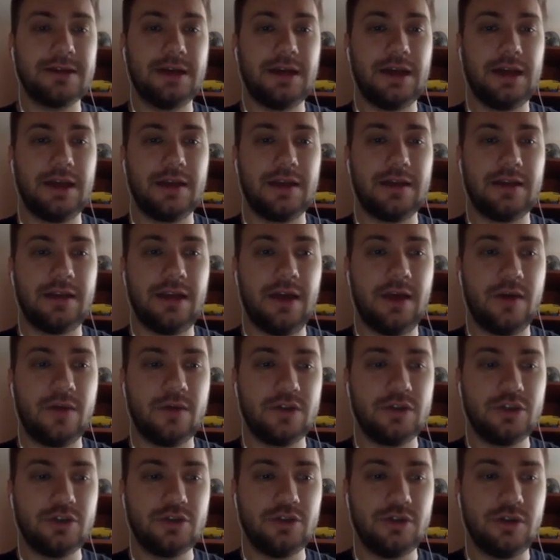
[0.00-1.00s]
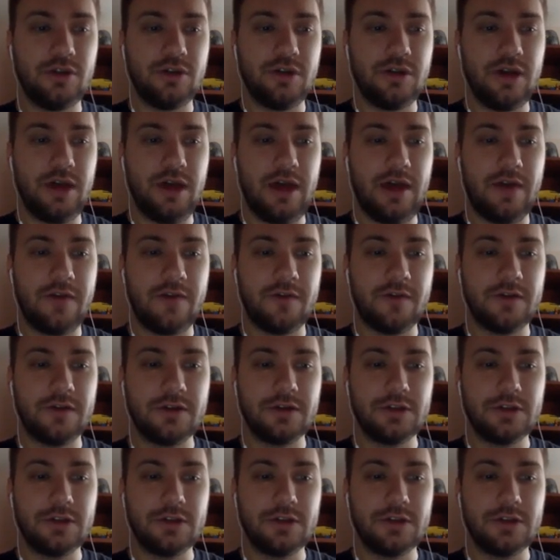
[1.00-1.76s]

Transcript: and now we should have